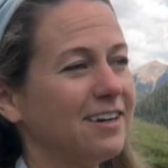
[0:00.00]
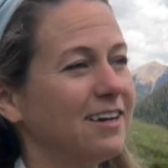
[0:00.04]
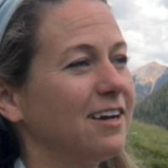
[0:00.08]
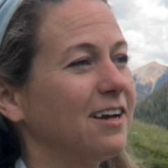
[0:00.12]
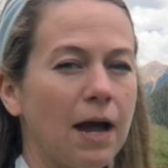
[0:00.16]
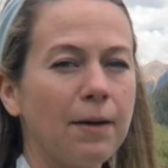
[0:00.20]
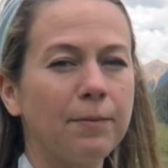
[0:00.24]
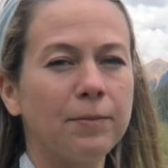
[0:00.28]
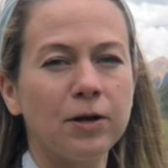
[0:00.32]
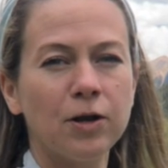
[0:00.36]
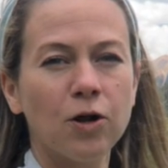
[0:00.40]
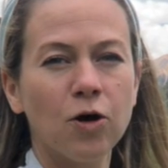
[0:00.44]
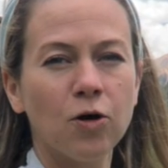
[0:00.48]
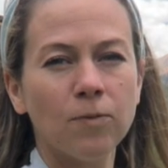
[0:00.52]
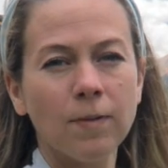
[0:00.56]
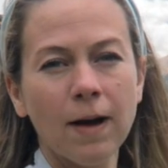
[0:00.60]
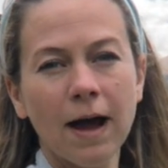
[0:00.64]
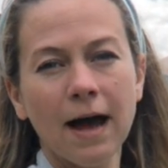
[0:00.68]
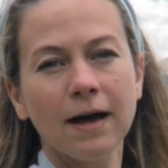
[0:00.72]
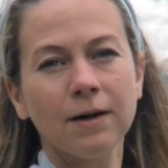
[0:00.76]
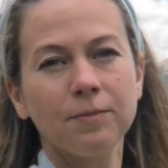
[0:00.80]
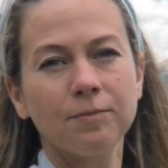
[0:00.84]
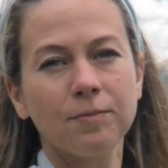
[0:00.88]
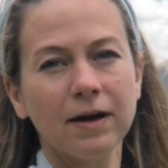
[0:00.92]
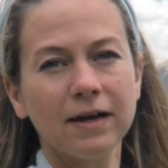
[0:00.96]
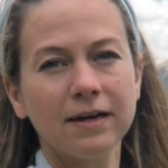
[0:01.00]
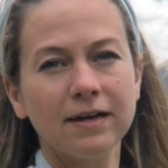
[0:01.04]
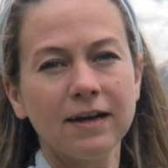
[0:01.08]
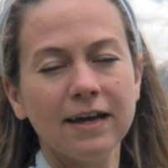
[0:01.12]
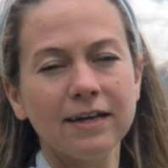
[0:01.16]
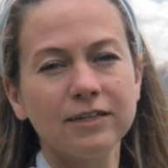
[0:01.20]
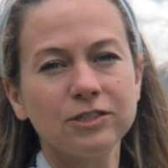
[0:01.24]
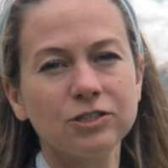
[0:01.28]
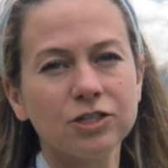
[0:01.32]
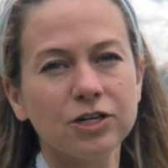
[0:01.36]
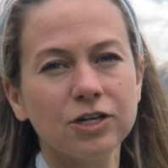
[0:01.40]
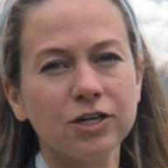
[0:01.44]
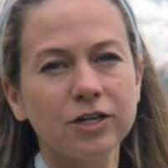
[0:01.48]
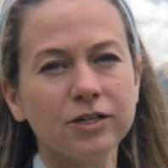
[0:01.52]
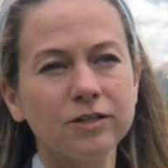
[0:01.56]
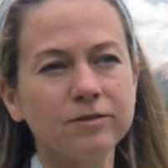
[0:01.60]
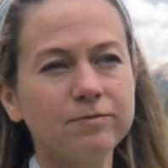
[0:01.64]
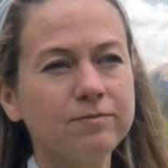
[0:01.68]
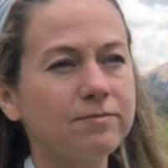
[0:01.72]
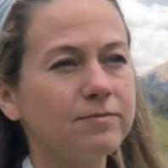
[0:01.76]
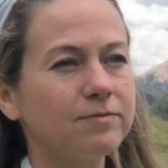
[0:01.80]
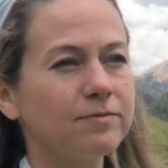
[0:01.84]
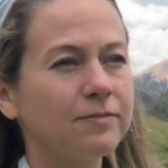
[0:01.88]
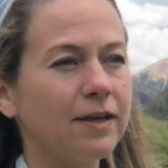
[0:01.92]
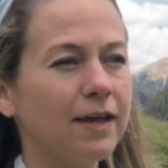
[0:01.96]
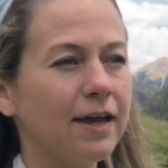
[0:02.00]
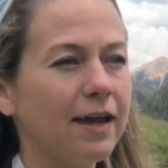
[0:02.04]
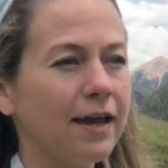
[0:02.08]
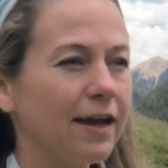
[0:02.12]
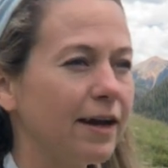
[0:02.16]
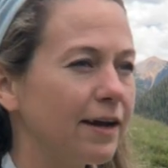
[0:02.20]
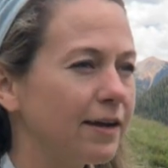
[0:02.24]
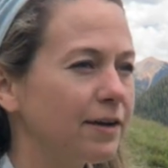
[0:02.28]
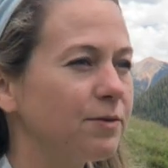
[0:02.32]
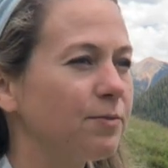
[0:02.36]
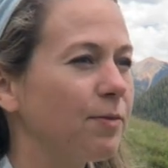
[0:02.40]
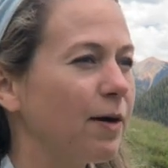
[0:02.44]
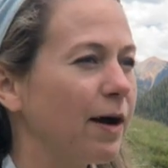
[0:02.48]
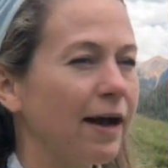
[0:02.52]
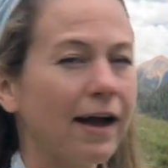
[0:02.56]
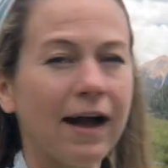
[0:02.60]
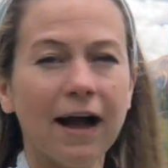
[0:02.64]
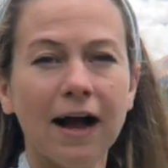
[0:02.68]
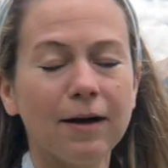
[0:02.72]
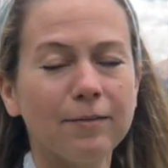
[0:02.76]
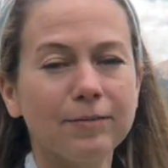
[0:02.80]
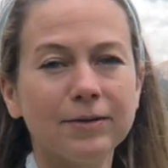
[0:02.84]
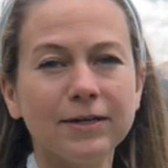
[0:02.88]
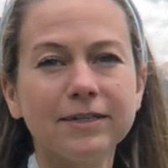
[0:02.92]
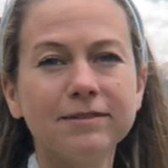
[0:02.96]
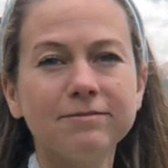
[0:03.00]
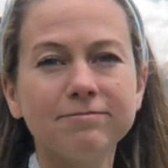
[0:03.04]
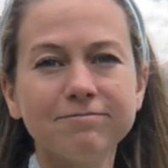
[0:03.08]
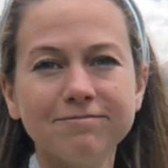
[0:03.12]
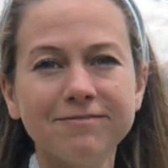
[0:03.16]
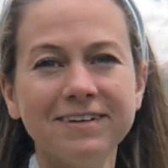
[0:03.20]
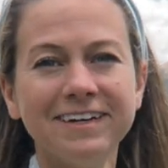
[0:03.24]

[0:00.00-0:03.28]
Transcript: I'm a nomad by nature and by habit.